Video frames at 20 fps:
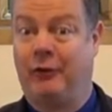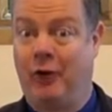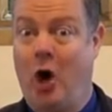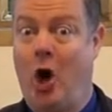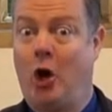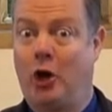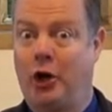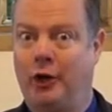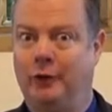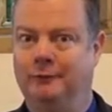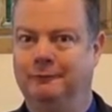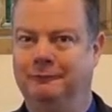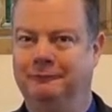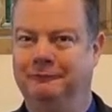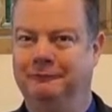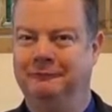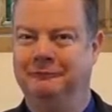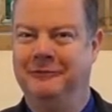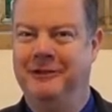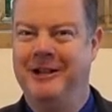rock.
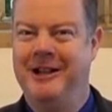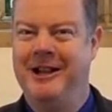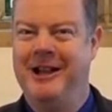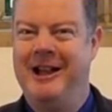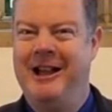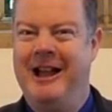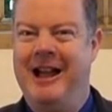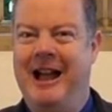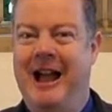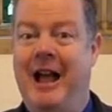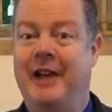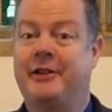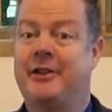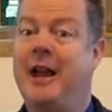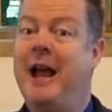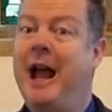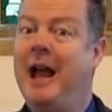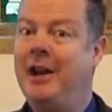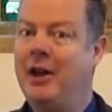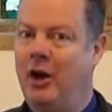As an
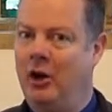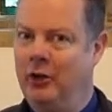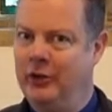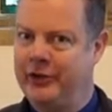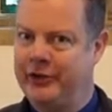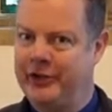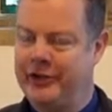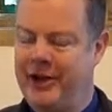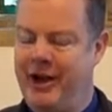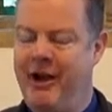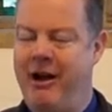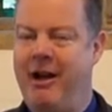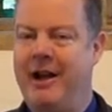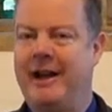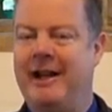adult, I